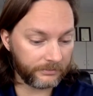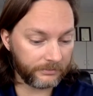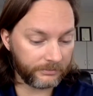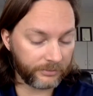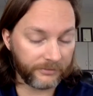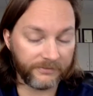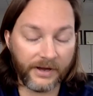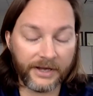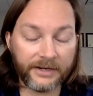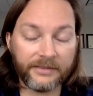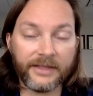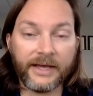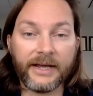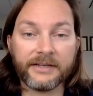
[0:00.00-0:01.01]

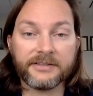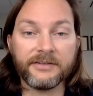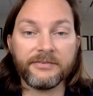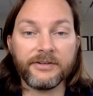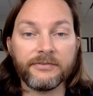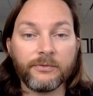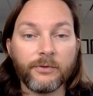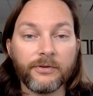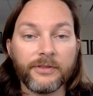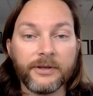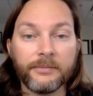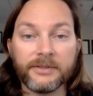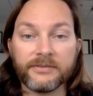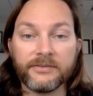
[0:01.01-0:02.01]
provided that activity for
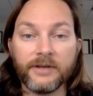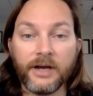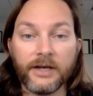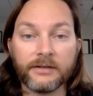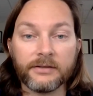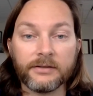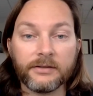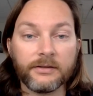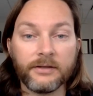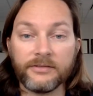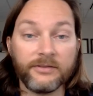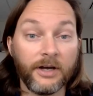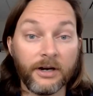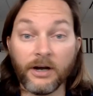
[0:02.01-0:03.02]
them, it's not
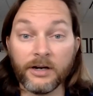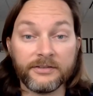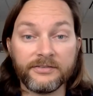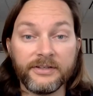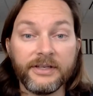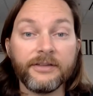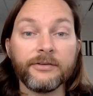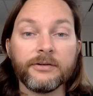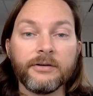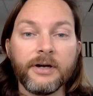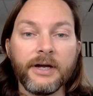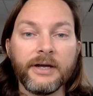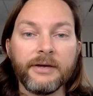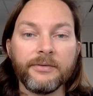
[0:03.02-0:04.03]
honest either,
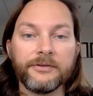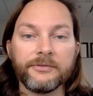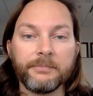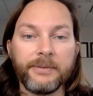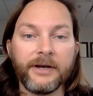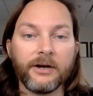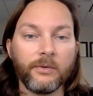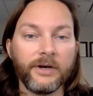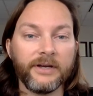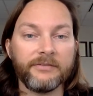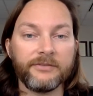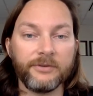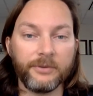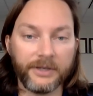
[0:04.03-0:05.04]
right? There's a better way
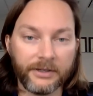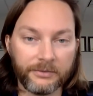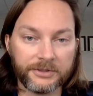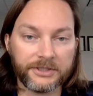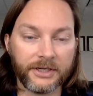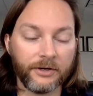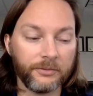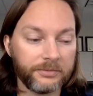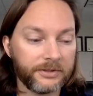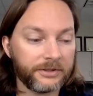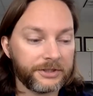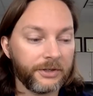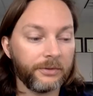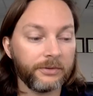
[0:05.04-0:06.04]
of doing it, which I hope
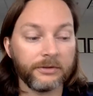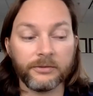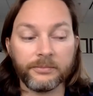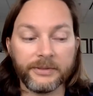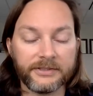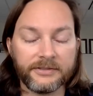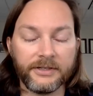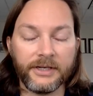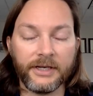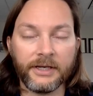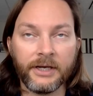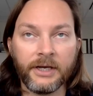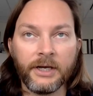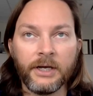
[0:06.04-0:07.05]
to show a little bit today.
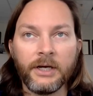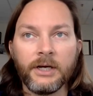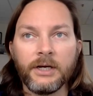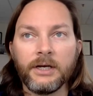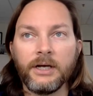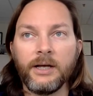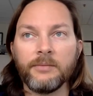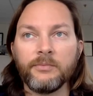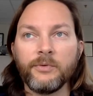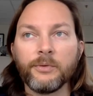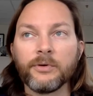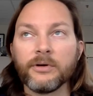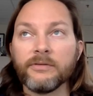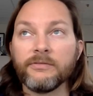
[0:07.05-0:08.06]
We
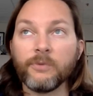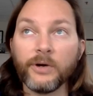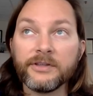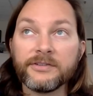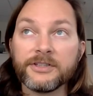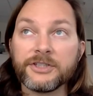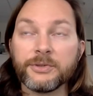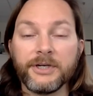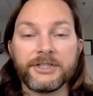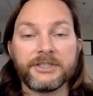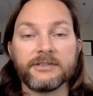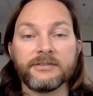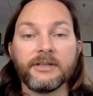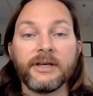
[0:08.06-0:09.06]
want to avoid
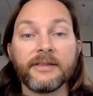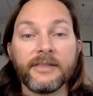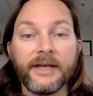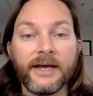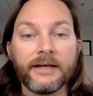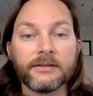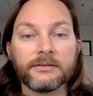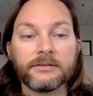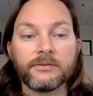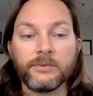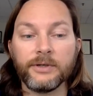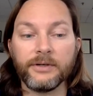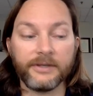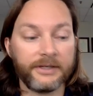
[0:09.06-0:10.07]
situations like that
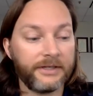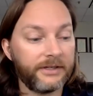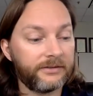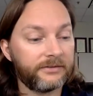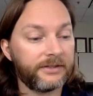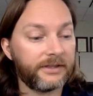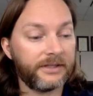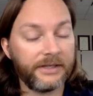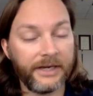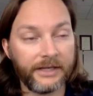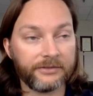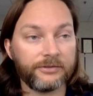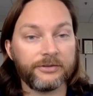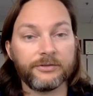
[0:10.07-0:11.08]
where the kids get the
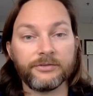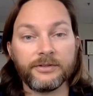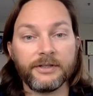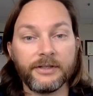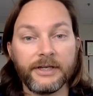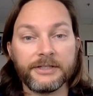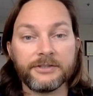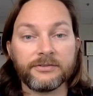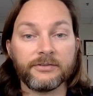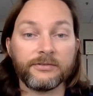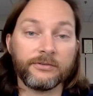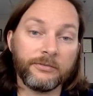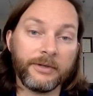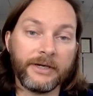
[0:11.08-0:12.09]
answers and then they just
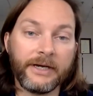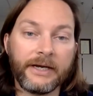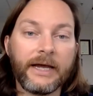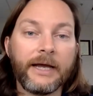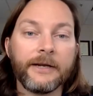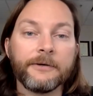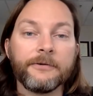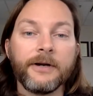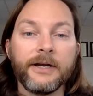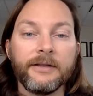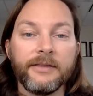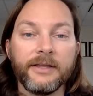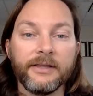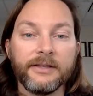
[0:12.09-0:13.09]
assume, hey, I got it, right?
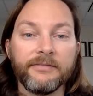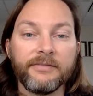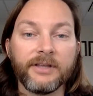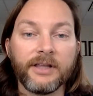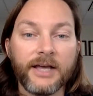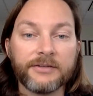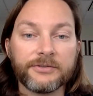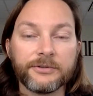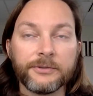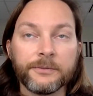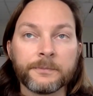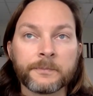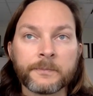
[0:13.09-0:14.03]
And they leave the classroom